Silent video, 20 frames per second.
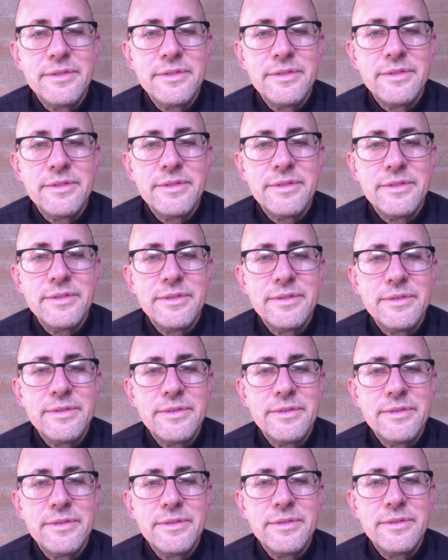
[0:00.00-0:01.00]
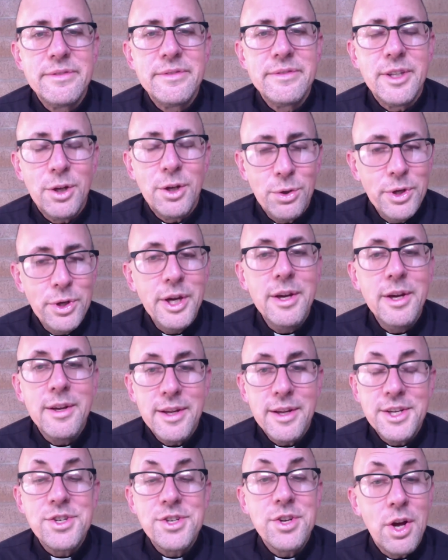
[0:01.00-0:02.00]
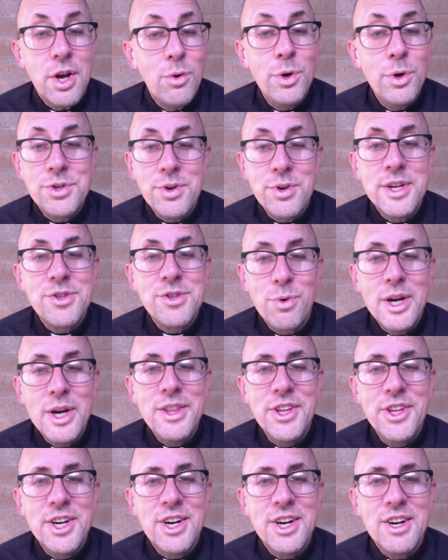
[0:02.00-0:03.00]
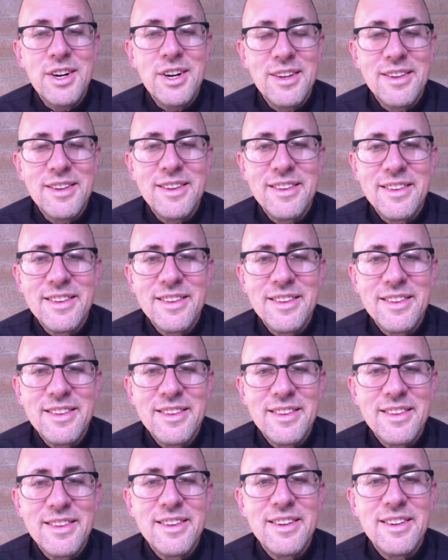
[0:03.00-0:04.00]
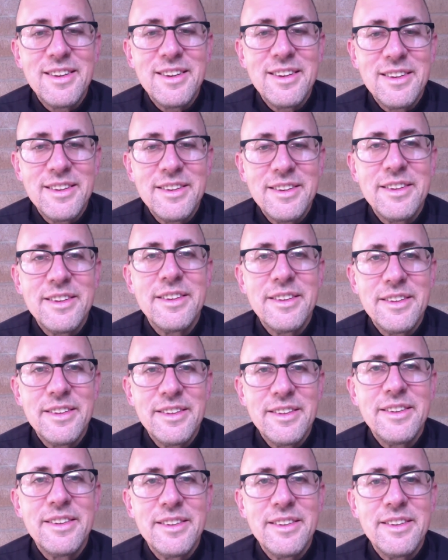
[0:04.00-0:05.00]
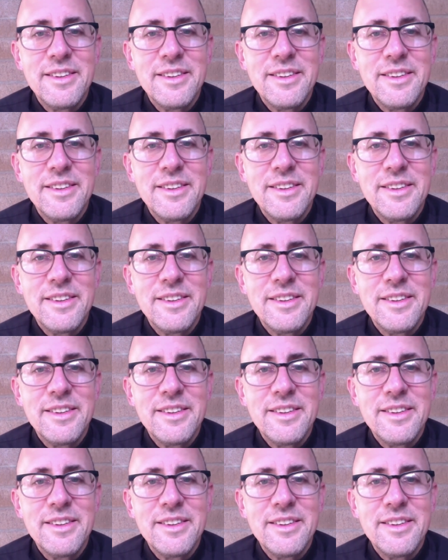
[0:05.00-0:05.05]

Isn't that true? There's a kind of a timeless quality to it. All right, Father David